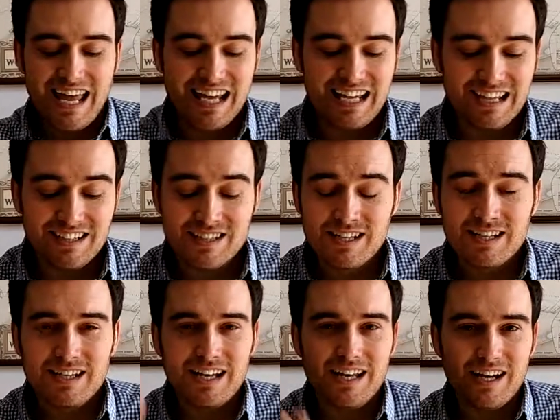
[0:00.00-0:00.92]
and
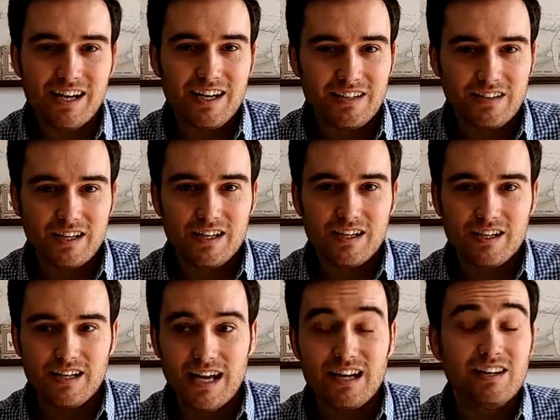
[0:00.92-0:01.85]

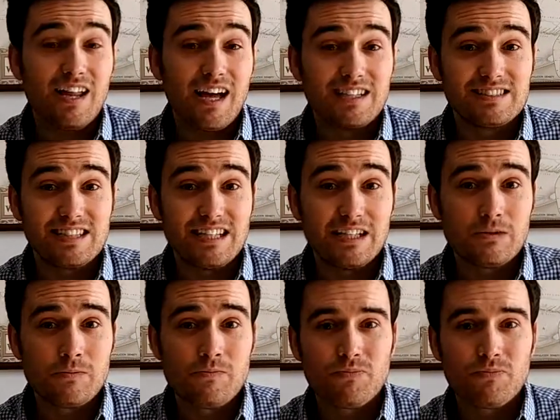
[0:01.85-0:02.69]
analyzing it?